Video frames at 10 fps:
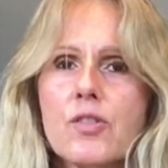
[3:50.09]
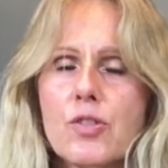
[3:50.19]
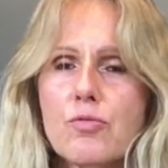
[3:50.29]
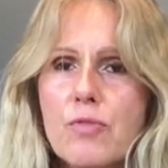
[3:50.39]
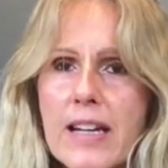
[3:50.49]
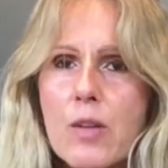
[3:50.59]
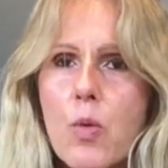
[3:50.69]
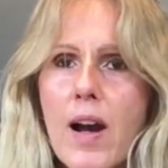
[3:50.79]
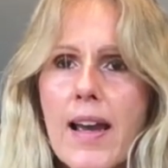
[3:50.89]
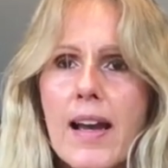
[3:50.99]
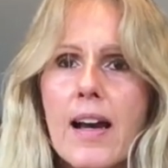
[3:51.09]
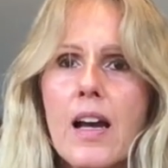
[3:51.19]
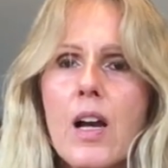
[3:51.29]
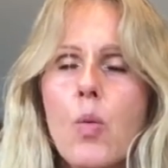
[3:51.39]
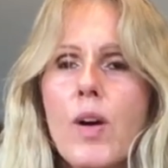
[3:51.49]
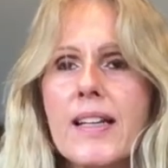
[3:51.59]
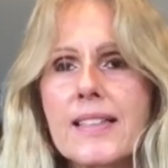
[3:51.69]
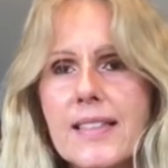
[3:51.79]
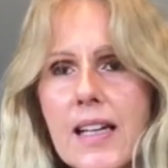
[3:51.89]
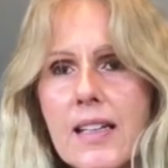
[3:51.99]
to rewire what
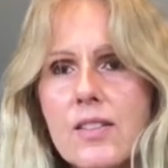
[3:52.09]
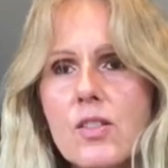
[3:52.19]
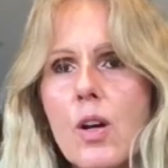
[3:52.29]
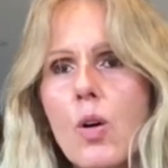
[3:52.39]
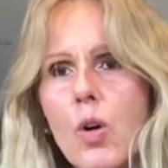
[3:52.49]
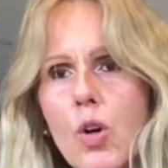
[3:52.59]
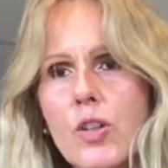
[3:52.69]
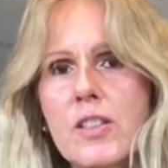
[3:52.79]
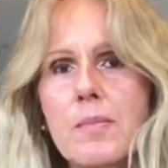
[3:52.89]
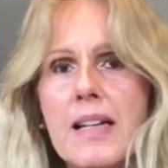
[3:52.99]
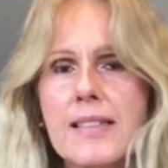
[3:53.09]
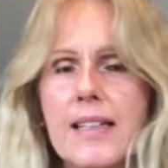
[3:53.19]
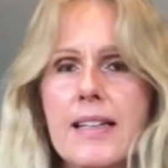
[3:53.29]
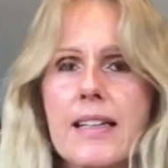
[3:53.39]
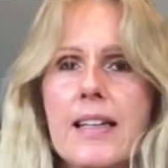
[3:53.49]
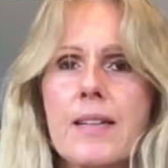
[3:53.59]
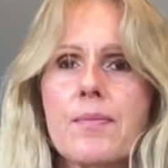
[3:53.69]
it does automatically.